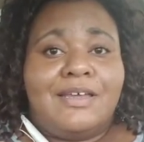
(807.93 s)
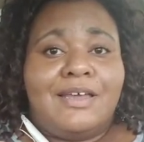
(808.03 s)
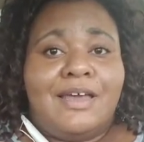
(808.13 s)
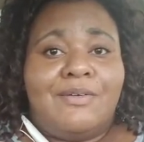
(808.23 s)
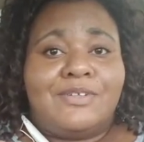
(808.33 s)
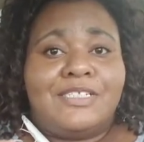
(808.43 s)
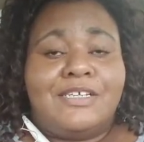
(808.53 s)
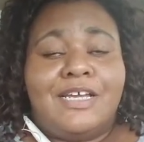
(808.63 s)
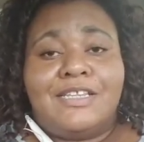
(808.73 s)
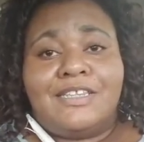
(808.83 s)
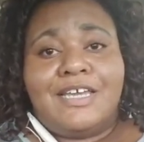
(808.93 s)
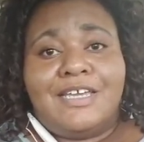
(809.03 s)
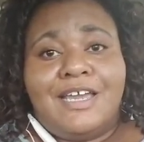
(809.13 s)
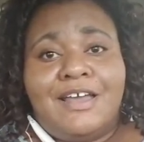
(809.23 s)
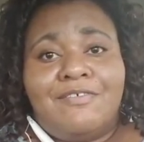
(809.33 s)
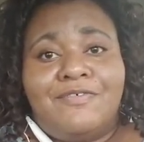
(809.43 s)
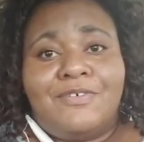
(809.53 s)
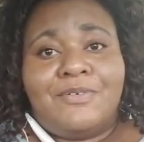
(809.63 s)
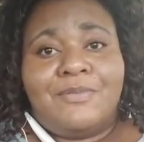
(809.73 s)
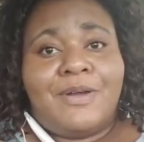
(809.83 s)
I would still like to thank y'all
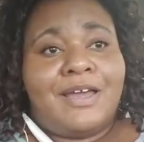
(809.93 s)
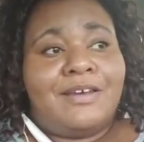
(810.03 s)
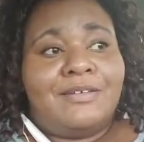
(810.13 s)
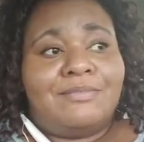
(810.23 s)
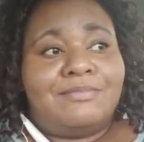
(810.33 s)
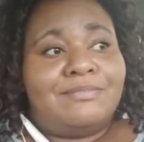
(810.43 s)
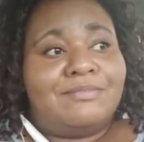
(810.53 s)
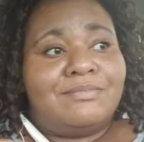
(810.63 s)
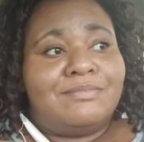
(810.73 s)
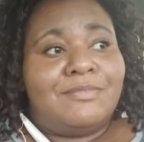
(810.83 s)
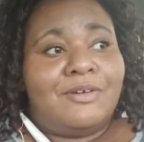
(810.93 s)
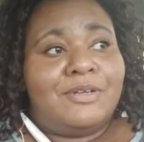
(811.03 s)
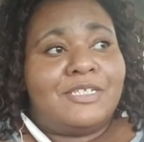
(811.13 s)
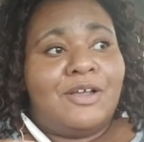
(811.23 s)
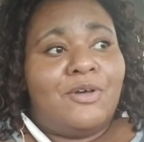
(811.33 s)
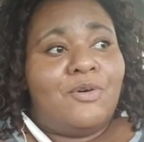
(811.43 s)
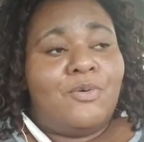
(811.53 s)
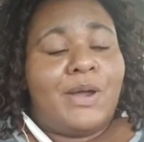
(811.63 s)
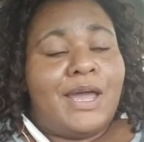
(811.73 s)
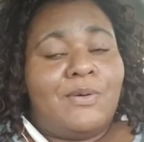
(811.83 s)
for riding on this
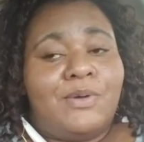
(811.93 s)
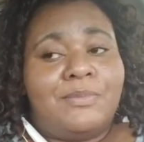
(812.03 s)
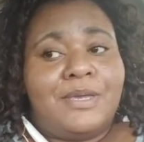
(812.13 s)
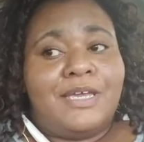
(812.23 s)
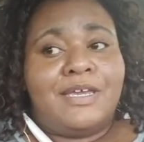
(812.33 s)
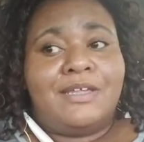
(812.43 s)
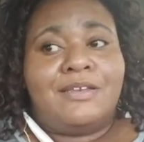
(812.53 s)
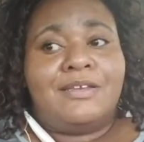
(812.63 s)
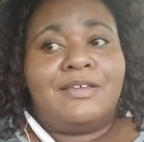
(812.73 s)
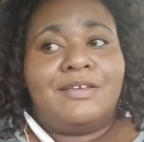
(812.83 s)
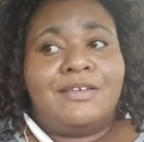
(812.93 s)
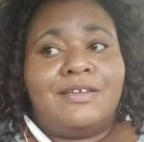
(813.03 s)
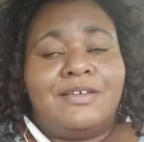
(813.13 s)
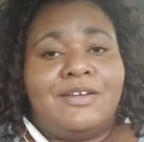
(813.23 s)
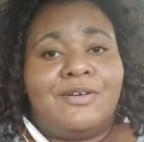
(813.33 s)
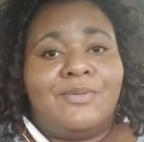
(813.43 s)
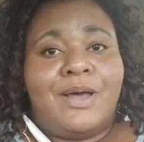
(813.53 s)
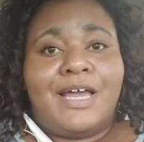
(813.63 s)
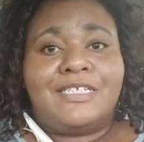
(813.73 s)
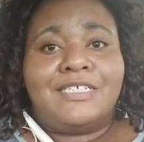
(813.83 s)
whole ride with me and, you know,
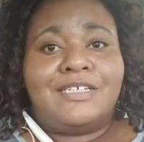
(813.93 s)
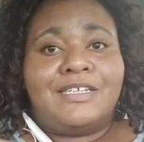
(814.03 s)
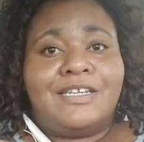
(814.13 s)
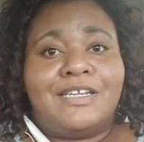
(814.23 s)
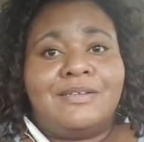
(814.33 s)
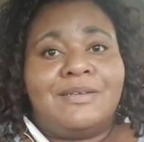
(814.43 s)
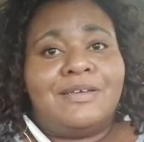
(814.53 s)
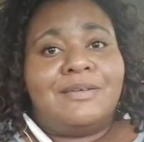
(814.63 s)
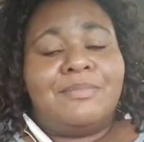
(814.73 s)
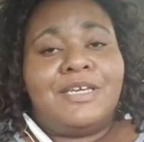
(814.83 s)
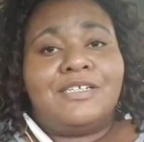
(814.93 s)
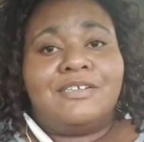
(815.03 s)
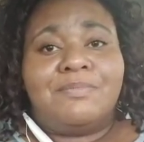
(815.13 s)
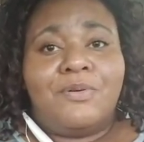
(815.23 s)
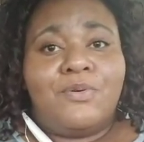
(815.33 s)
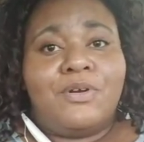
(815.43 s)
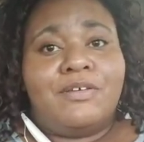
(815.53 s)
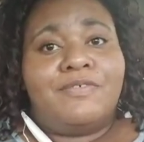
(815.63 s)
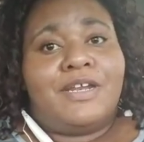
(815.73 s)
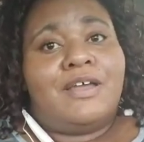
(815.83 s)
watching and being
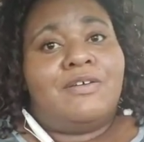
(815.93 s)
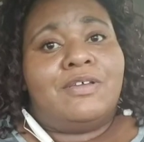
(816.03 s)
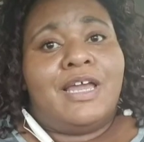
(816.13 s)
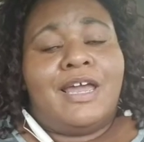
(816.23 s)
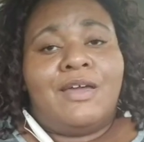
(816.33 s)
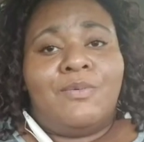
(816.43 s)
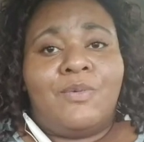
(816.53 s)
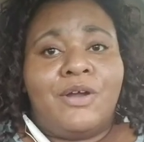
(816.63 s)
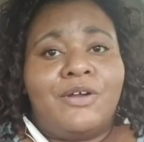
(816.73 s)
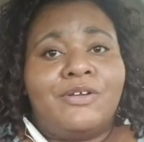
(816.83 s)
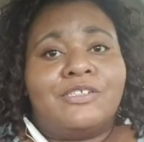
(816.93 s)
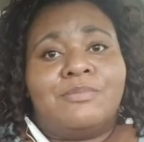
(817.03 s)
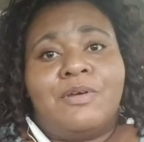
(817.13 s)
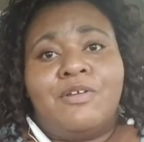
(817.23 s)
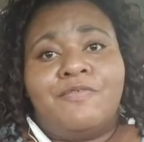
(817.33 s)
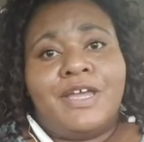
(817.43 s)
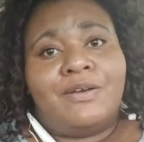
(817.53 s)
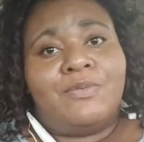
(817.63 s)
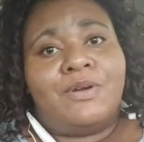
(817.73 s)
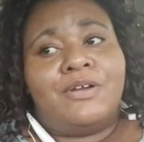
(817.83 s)
supportive and all the kind words and
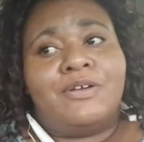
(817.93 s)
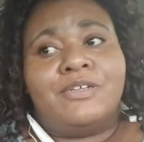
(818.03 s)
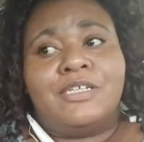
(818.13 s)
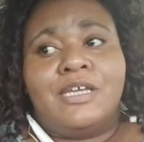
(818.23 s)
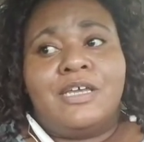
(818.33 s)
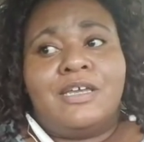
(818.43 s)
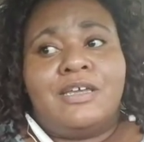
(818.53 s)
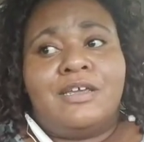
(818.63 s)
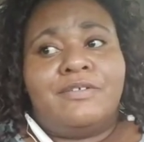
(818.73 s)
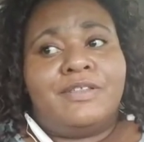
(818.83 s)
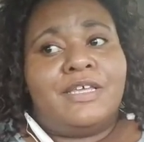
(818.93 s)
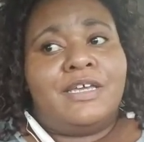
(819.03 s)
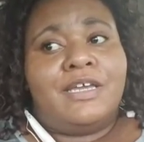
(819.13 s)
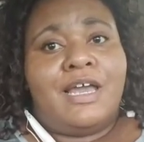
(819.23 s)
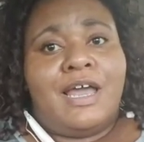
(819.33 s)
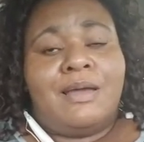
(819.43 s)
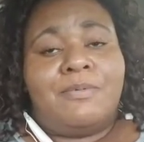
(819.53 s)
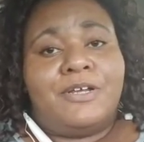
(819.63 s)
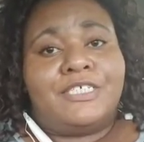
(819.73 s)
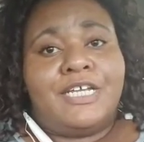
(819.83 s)
motivating words and everything. I
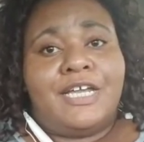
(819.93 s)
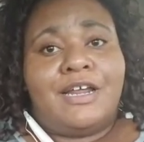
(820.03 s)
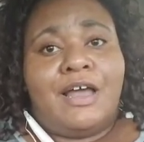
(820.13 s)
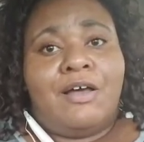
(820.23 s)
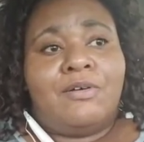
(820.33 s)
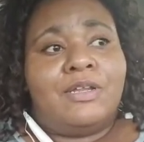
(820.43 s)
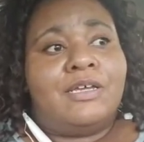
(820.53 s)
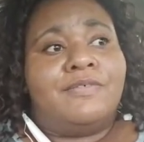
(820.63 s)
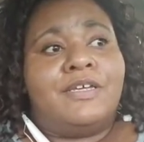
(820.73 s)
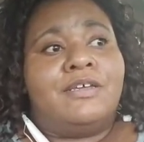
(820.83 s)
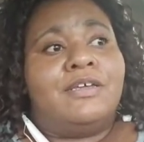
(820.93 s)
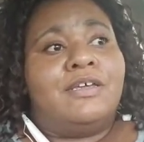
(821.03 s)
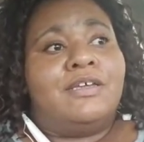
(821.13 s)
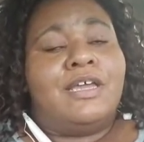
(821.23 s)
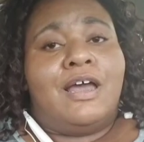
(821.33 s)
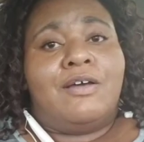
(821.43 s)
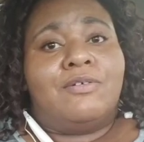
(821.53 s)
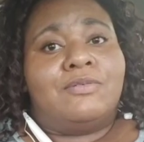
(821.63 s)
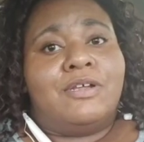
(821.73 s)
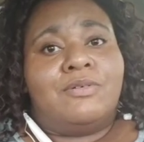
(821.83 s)
appreciate all of it
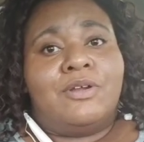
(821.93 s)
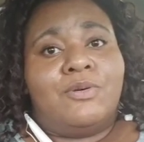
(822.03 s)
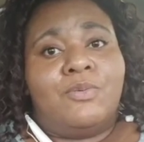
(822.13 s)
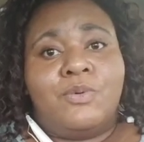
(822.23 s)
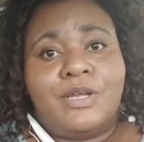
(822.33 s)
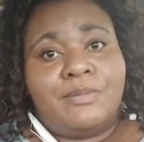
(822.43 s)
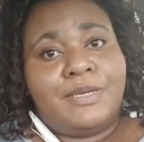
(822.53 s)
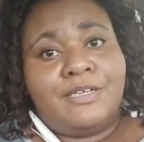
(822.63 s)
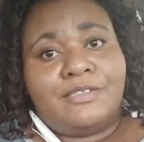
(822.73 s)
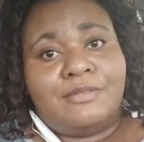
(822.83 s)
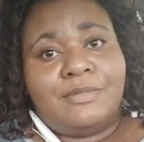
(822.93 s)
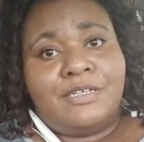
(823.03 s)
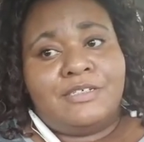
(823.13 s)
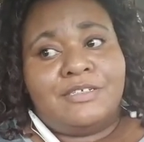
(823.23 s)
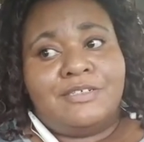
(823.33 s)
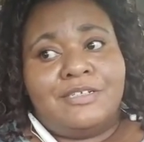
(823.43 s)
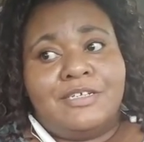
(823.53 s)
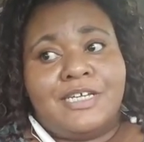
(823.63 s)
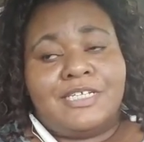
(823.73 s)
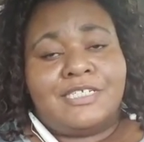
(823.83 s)
y'all don't know what it means to me to
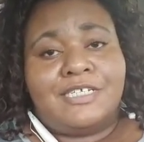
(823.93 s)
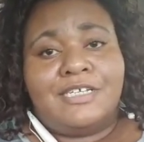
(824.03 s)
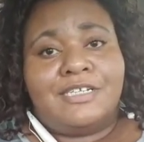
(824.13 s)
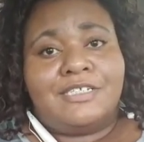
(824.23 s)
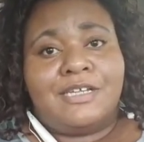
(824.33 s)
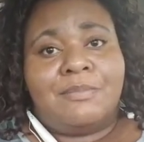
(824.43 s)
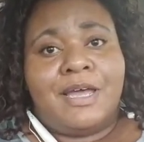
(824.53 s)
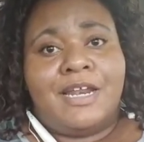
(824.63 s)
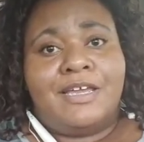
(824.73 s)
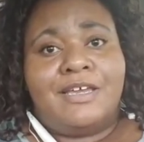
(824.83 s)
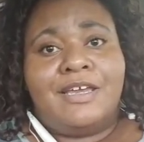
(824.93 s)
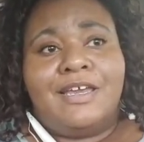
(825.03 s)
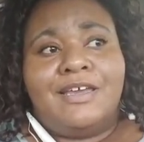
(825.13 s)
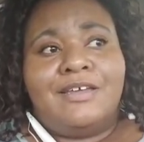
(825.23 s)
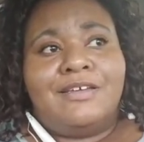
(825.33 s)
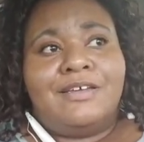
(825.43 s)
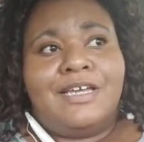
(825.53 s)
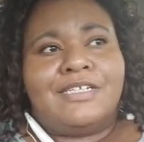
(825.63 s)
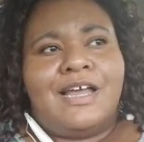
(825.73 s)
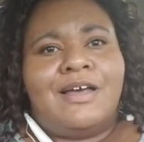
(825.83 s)
look and see that somebody
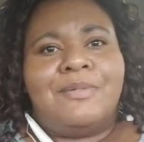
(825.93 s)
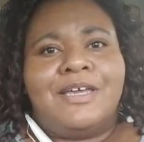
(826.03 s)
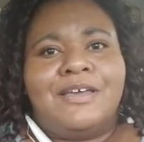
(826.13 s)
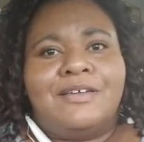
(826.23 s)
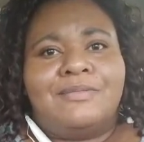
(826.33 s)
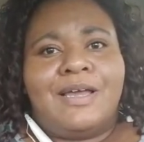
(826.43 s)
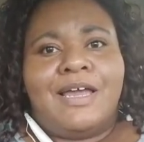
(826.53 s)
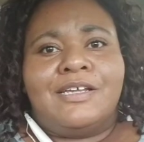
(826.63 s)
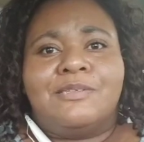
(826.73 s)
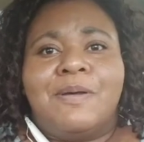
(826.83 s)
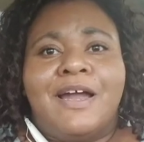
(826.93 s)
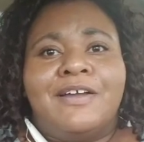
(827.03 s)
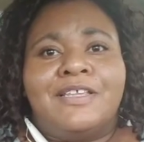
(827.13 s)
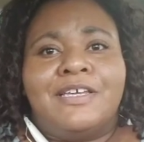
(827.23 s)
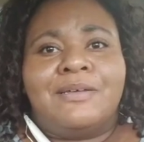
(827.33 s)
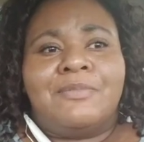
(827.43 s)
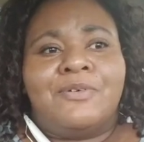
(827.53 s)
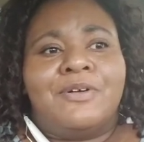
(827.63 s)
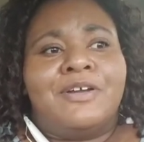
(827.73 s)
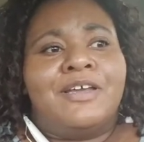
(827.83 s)
has called me a, I inspire them
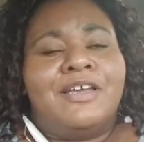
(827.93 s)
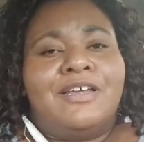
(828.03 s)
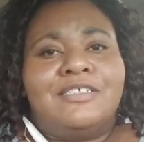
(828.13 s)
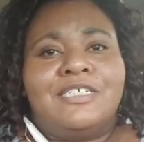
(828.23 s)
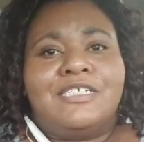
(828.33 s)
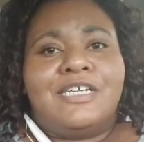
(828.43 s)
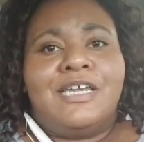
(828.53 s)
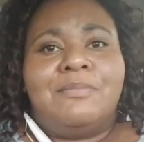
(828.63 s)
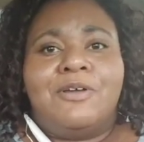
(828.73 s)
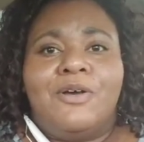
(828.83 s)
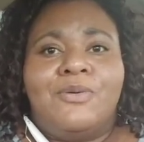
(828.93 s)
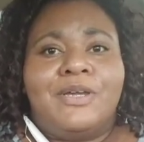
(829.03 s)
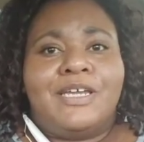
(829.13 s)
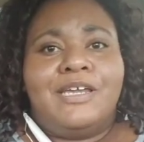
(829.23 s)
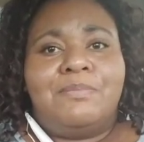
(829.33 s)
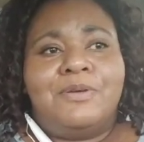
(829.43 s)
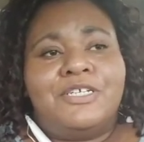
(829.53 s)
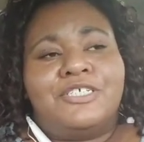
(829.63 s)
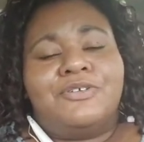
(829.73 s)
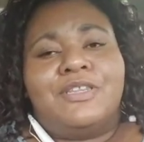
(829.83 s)
or just to keep going, keep
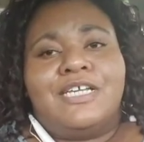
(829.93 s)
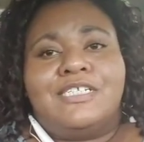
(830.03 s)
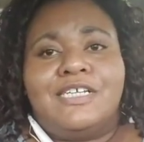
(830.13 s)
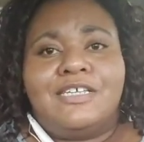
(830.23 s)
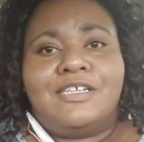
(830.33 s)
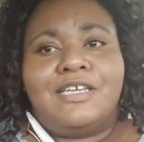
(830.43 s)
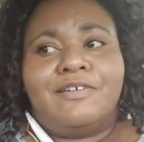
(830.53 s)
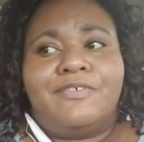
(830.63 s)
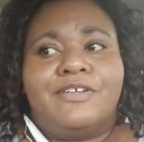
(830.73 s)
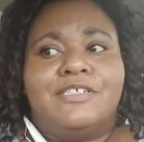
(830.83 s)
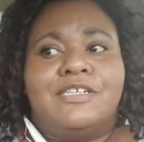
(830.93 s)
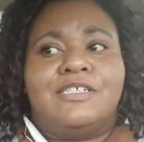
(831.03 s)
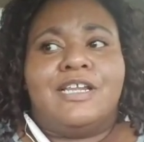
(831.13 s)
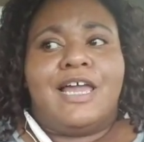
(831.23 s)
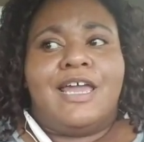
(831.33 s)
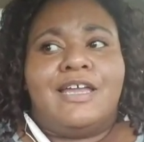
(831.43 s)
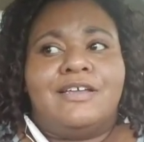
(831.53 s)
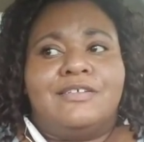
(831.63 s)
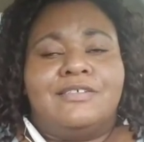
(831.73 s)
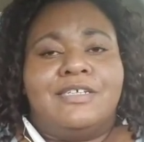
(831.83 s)
pushing, or they see the difference and it's like,
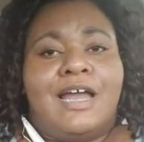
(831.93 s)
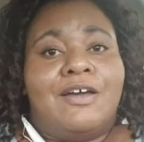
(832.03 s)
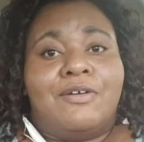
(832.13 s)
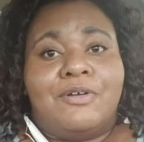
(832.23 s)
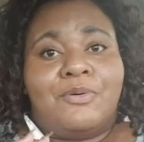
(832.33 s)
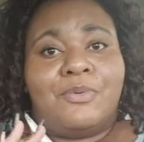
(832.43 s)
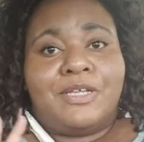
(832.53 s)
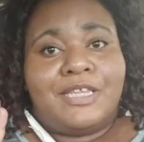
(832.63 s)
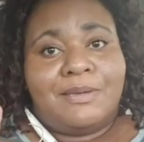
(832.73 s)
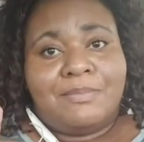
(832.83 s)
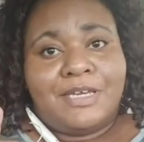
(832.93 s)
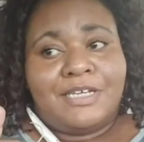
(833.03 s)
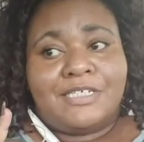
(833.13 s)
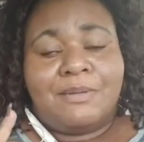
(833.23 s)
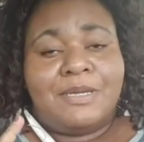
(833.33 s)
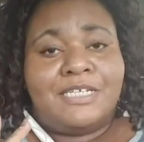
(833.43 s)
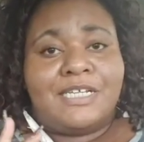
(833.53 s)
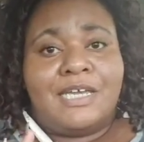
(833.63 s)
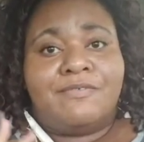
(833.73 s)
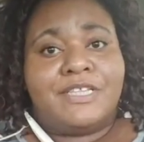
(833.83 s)
y'all don't know what that means. That means
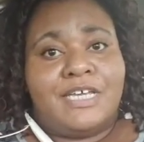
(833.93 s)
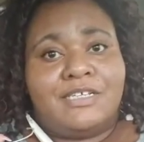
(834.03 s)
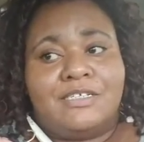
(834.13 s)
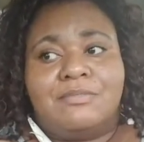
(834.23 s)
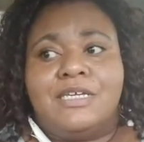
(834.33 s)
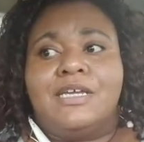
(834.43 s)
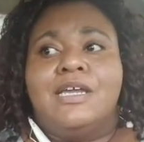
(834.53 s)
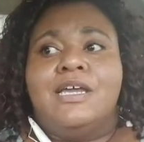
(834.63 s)
everything to me.